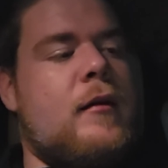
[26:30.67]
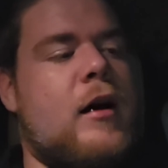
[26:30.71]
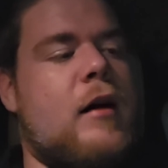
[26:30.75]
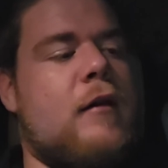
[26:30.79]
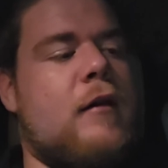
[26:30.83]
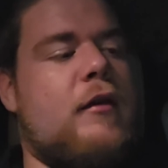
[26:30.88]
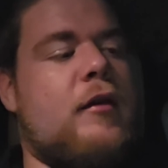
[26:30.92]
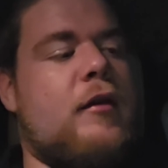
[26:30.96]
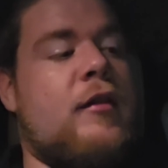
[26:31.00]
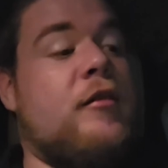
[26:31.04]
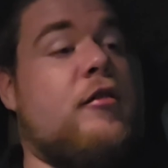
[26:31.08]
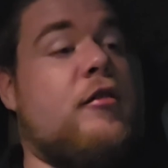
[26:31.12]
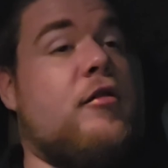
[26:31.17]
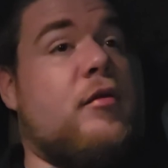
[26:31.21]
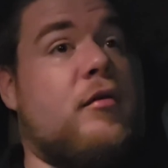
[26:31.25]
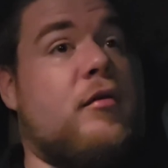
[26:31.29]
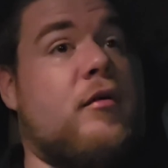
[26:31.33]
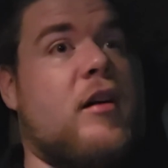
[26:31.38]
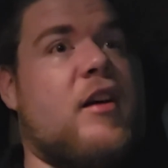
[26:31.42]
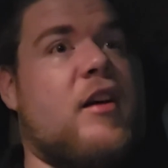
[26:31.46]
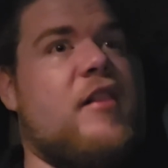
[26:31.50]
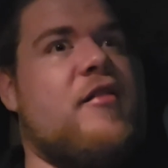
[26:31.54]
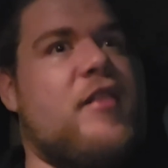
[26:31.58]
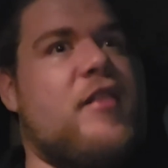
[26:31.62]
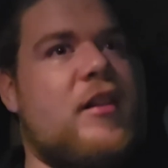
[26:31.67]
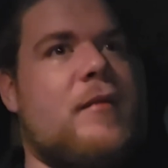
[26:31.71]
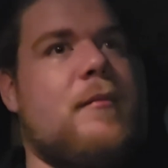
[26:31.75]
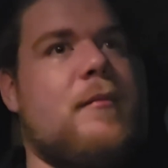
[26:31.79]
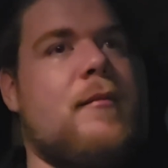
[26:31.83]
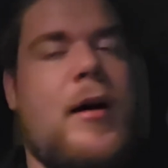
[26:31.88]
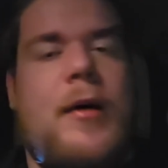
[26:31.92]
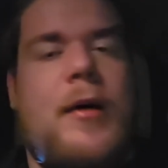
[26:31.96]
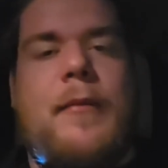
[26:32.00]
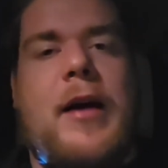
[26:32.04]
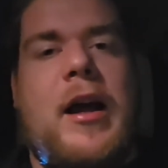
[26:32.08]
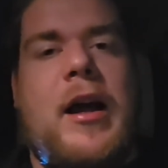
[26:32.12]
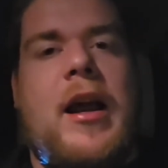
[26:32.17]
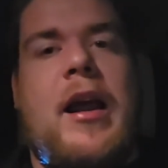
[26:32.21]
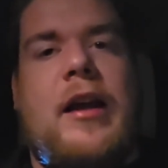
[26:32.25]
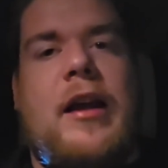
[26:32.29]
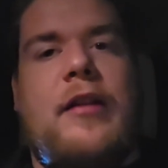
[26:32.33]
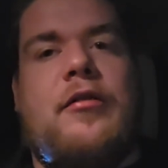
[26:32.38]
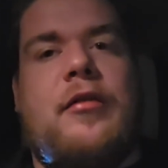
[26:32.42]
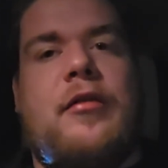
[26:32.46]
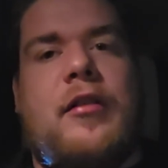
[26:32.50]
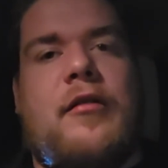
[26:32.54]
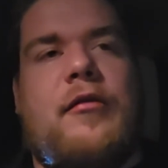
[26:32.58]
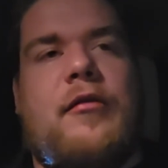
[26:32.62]
I was driven by my
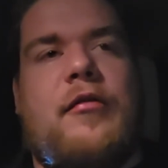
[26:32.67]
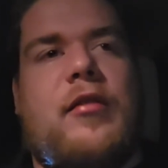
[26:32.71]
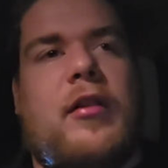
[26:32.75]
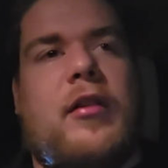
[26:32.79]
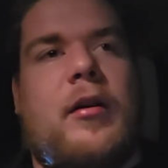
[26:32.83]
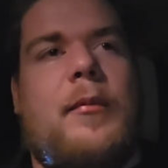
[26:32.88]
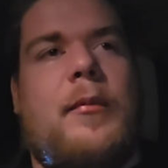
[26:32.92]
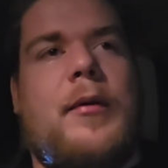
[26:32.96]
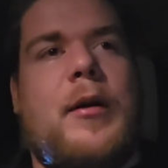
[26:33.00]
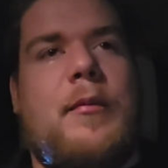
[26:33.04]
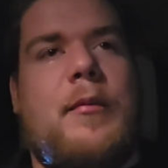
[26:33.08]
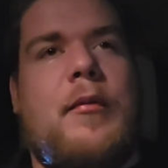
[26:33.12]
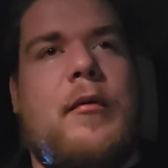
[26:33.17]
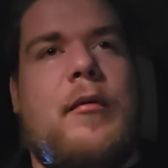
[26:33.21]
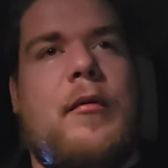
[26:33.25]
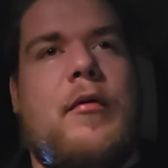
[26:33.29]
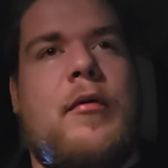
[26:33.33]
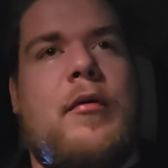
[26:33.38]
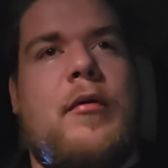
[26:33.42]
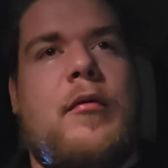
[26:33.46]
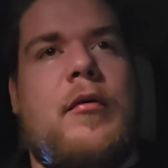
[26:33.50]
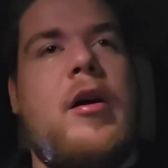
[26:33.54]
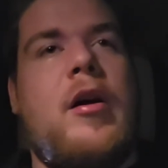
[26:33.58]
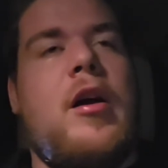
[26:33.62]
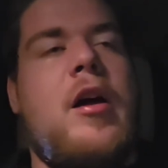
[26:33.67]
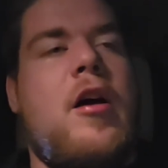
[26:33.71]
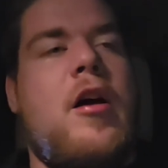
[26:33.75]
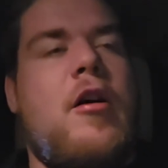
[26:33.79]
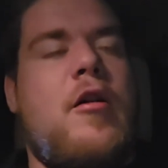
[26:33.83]
hatred for the people who